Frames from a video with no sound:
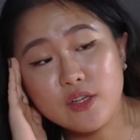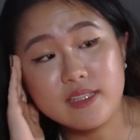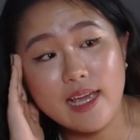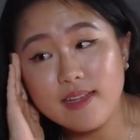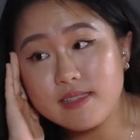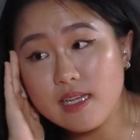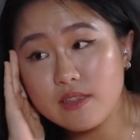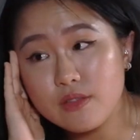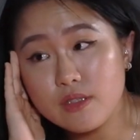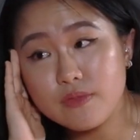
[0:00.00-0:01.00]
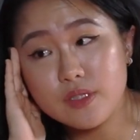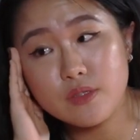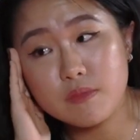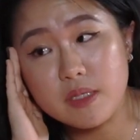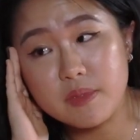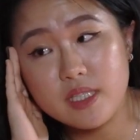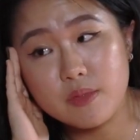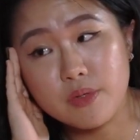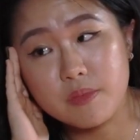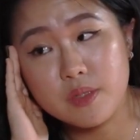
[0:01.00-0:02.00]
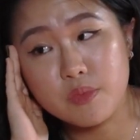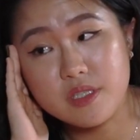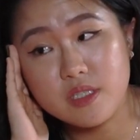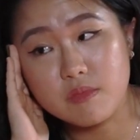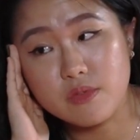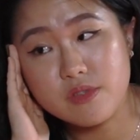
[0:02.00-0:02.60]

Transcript: That your yeah. dad sent you, even though maybe he probably wasn't the